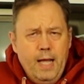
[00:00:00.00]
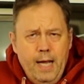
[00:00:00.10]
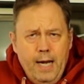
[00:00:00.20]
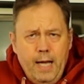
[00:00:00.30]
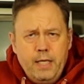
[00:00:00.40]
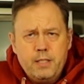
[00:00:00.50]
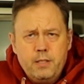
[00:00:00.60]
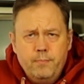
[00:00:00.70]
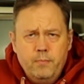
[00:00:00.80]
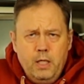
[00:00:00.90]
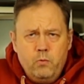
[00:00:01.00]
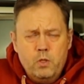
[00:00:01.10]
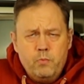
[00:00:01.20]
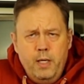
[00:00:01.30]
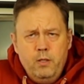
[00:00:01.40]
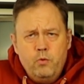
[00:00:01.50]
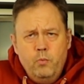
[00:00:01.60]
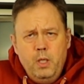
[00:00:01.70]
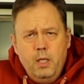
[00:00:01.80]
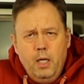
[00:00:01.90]
LX that was meant to
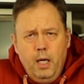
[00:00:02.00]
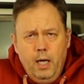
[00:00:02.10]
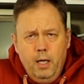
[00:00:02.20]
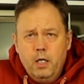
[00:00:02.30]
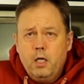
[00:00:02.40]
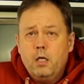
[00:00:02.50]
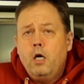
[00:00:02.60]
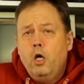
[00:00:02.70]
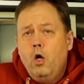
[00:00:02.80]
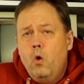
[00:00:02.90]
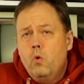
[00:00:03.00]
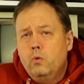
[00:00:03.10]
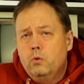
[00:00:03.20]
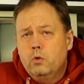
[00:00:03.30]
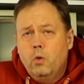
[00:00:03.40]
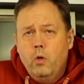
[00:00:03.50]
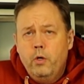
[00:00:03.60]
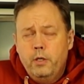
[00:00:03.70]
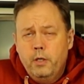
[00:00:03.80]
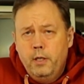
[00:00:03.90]
be a clone
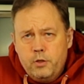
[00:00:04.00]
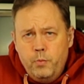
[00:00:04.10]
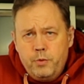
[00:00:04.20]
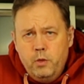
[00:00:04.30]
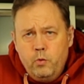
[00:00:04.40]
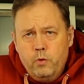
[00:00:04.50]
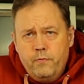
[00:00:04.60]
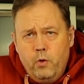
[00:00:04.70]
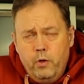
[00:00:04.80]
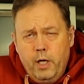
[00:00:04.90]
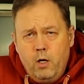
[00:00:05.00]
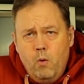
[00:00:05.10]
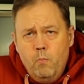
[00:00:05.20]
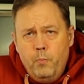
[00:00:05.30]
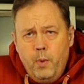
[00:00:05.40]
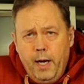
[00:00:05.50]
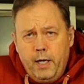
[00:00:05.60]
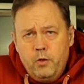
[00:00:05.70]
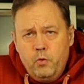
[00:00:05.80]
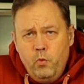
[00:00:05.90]
or substitute for the
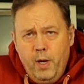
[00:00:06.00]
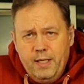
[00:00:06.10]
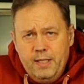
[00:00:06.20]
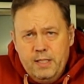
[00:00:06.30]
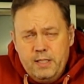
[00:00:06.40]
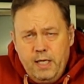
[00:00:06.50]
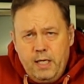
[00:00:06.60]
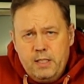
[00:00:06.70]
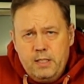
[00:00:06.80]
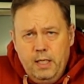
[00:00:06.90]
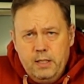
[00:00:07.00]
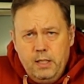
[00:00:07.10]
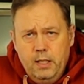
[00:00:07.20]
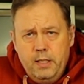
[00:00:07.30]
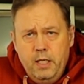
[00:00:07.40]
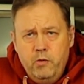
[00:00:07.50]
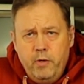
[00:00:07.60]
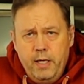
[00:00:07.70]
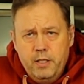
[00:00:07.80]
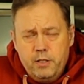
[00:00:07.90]
Compaq 286 SLT
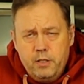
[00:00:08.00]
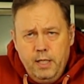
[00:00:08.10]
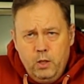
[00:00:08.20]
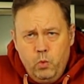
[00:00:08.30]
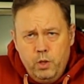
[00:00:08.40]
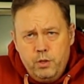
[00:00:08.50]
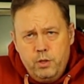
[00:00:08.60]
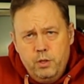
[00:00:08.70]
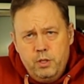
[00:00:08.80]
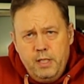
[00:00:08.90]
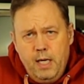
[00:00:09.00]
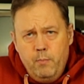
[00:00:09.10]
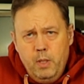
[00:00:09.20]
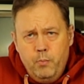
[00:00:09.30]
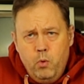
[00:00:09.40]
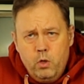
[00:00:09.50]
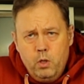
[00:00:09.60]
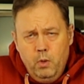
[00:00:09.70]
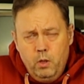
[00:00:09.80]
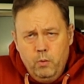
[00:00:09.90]
range that was
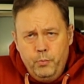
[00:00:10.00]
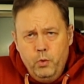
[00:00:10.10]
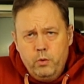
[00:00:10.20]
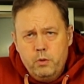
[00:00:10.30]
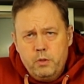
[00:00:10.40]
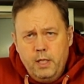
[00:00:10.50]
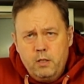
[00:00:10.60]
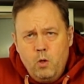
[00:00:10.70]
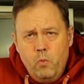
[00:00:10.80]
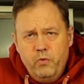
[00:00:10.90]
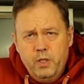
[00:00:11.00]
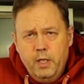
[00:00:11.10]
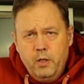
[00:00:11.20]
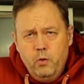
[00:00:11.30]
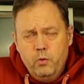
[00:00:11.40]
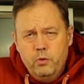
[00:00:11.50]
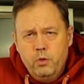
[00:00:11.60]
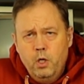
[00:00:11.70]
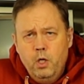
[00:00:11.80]
semi-portable computers that come with a good